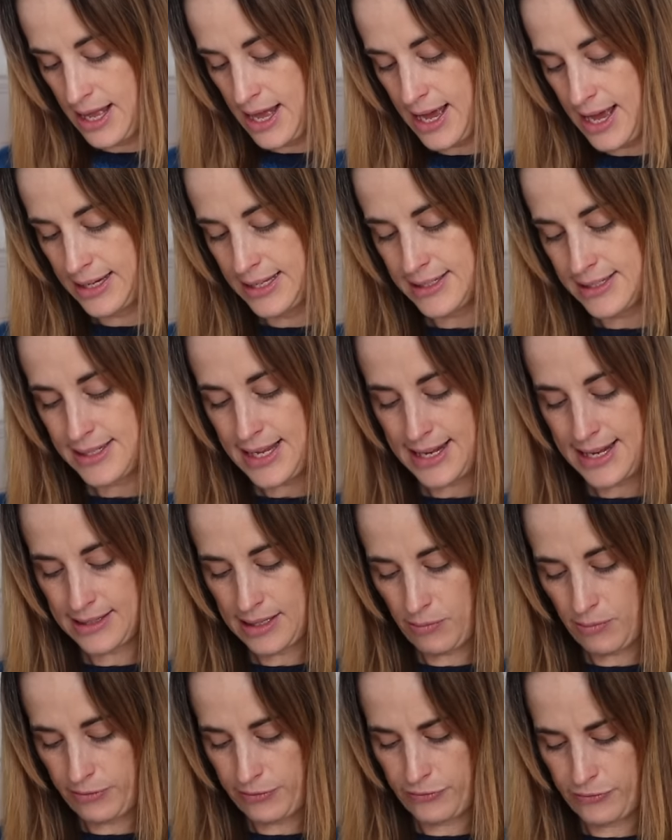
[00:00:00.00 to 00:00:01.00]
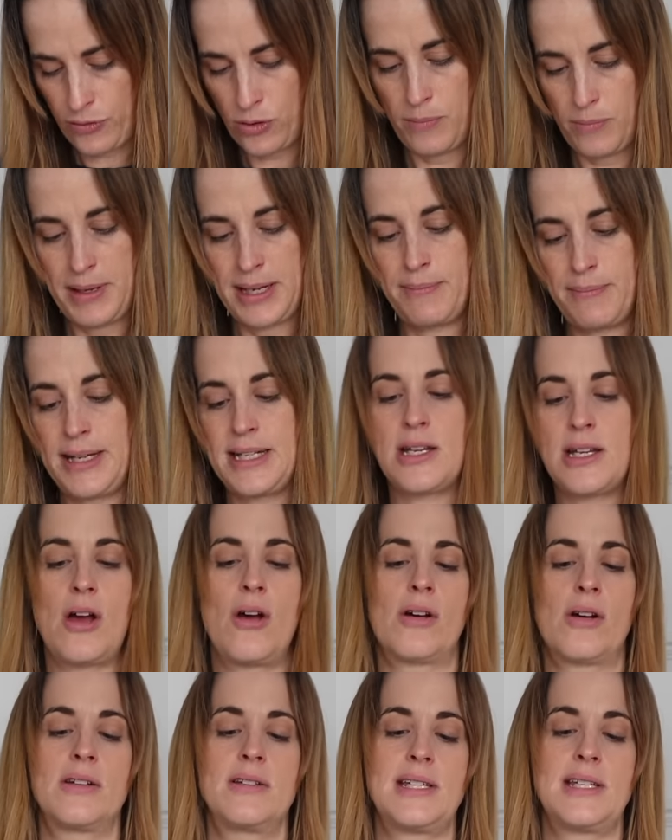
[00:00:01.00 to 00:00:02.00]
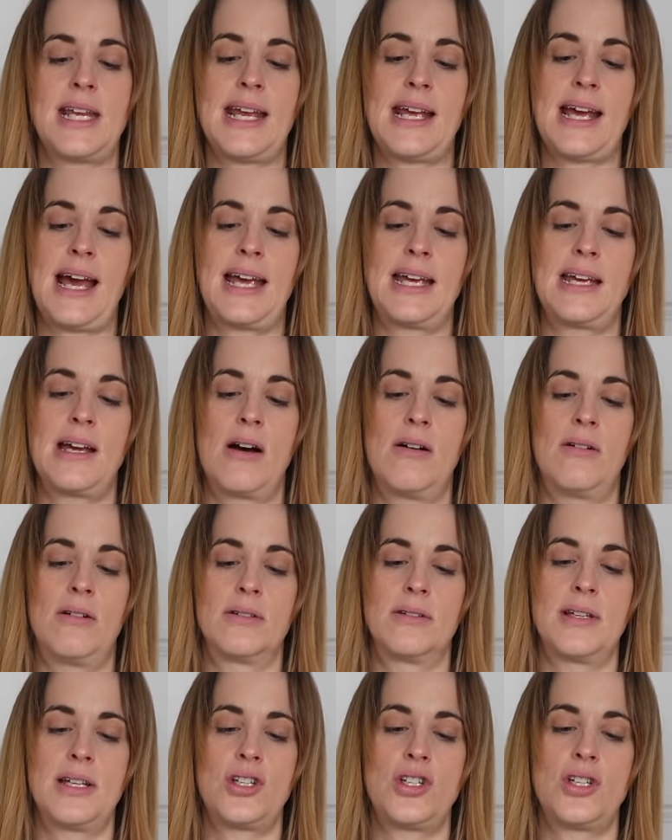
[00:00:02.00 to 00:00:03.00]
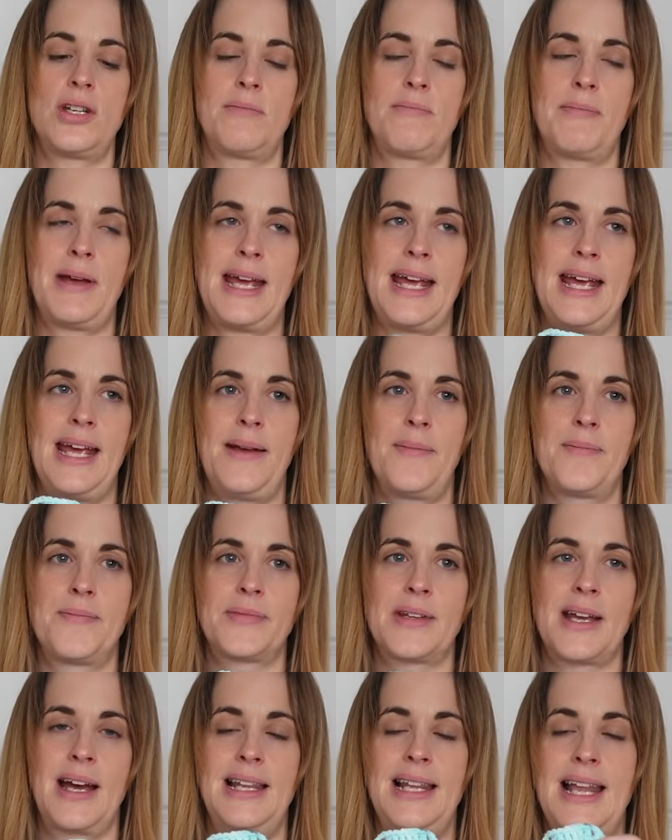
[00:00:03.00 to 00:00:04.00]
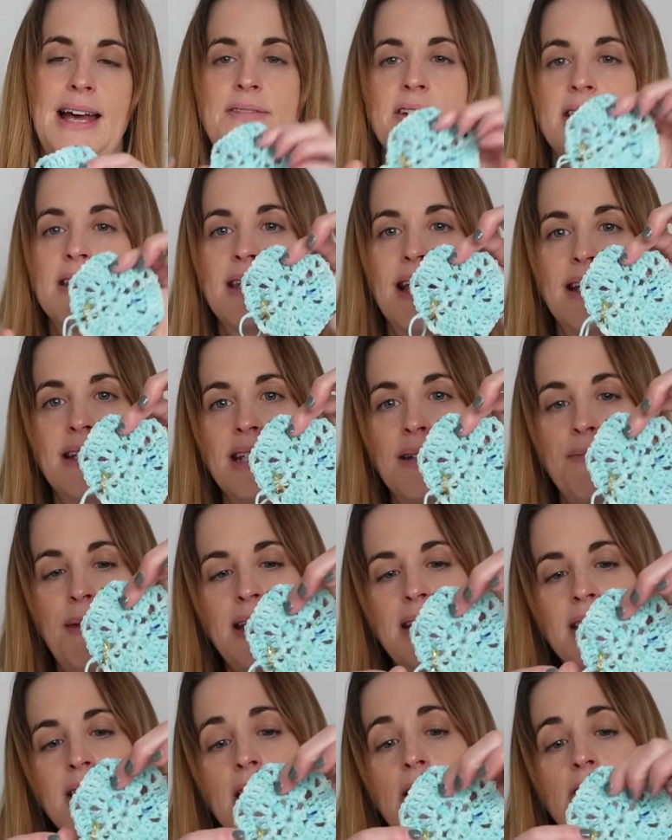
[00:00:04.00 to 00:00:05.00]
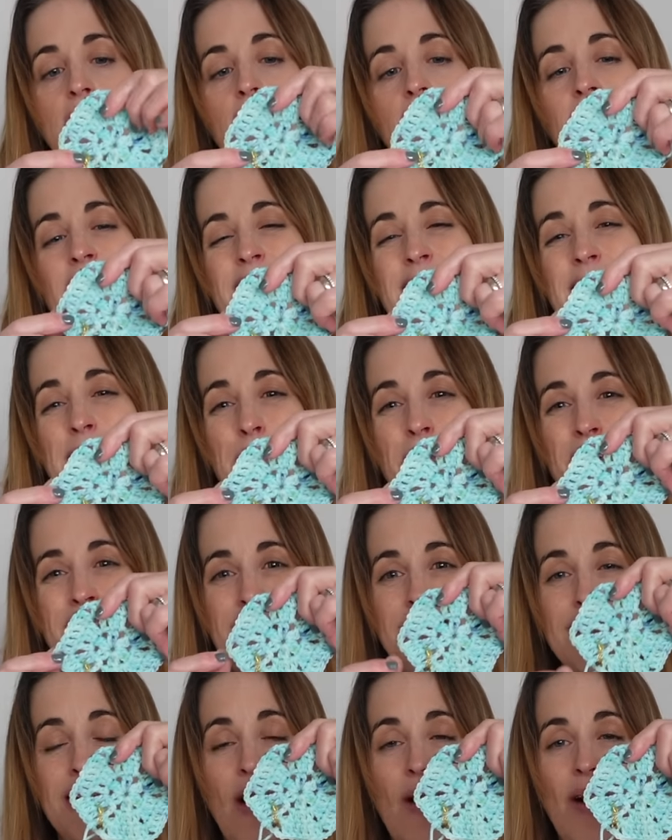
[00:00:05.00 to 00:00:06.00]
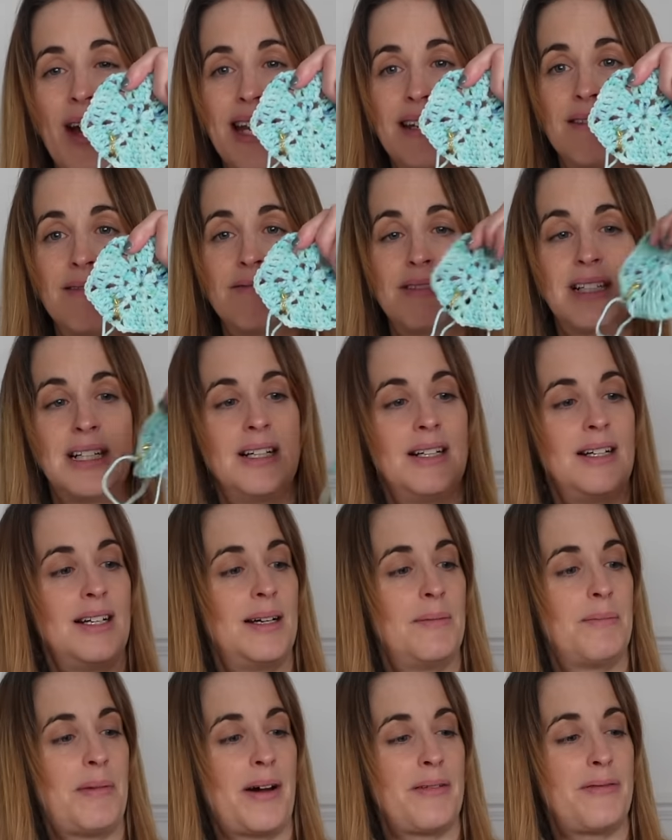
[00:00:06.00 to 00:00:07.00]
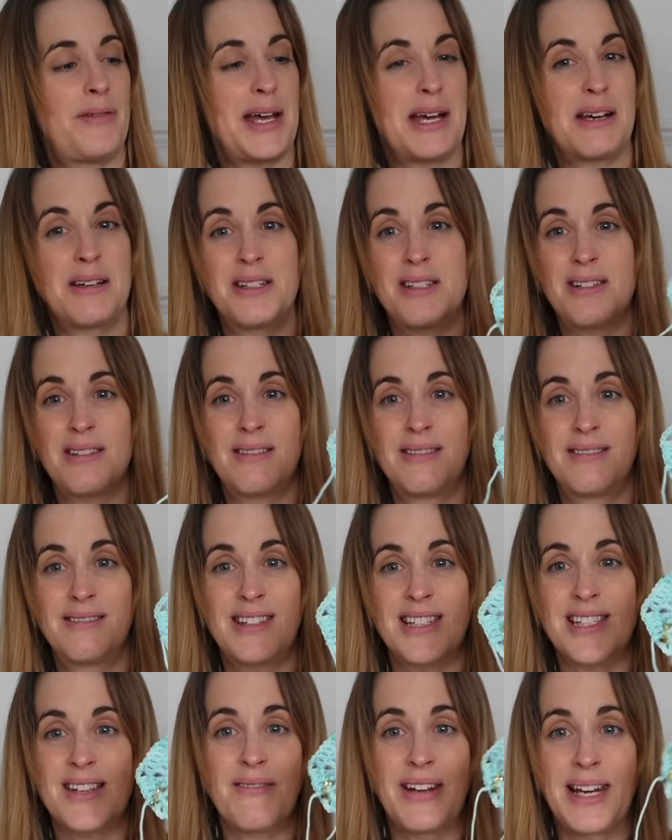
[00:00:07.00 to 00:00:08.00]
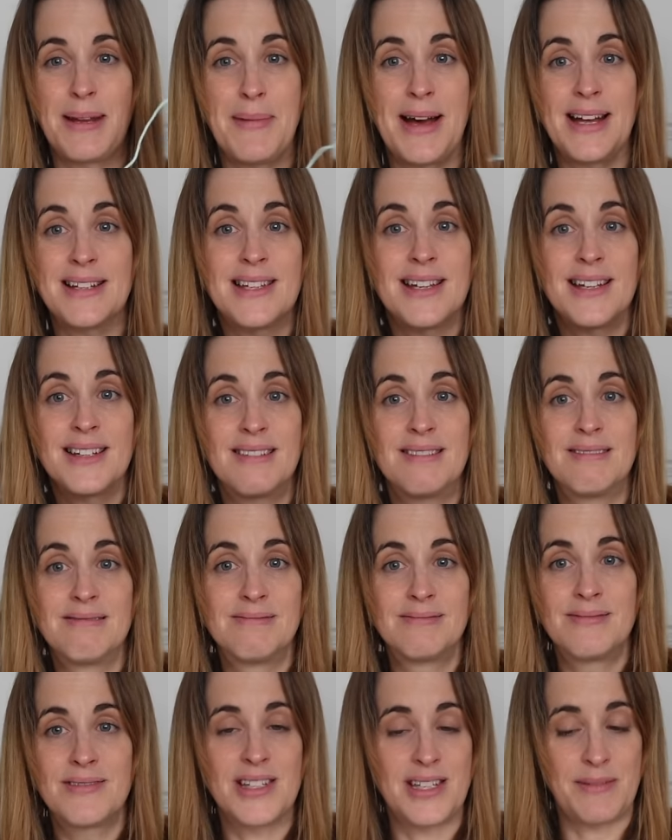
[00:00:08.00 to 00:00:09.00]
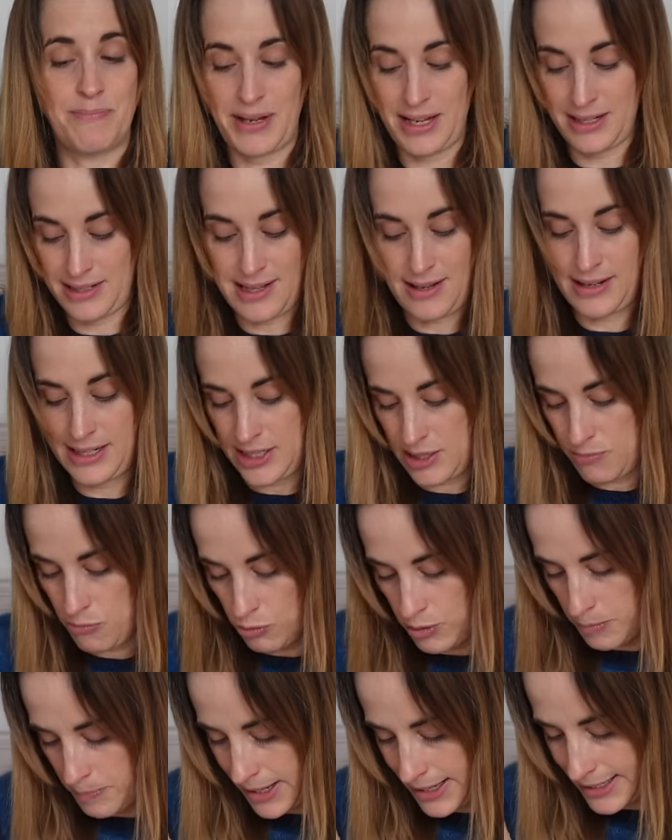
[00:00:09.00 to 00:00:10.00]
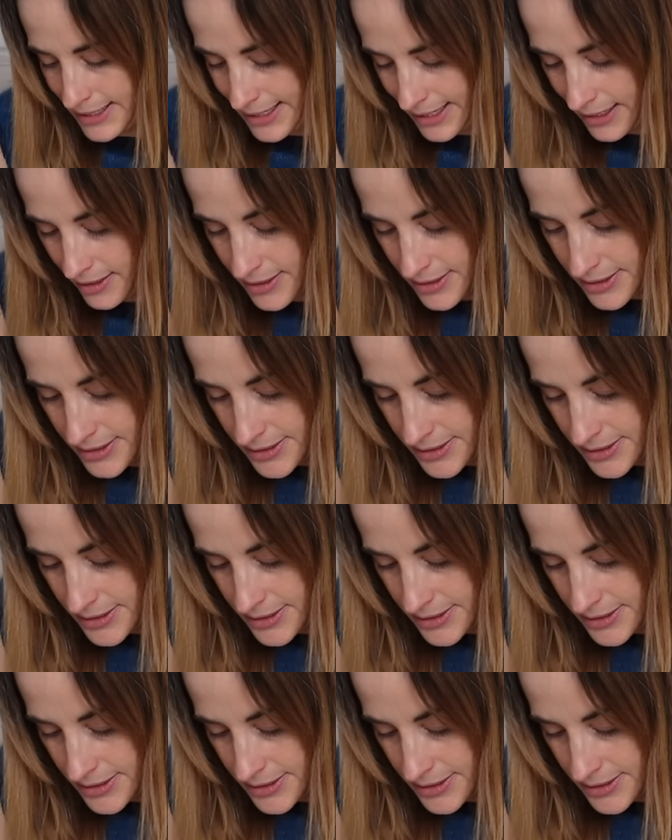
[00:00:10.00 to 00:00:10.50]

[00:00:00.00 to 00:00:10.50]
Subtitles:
And it said that with a 4mm hook and DK yarn, this should be 11 centimetres across. I think mine's 9, but I figured it doesn't really matter. Just be a slightly smaller blanket.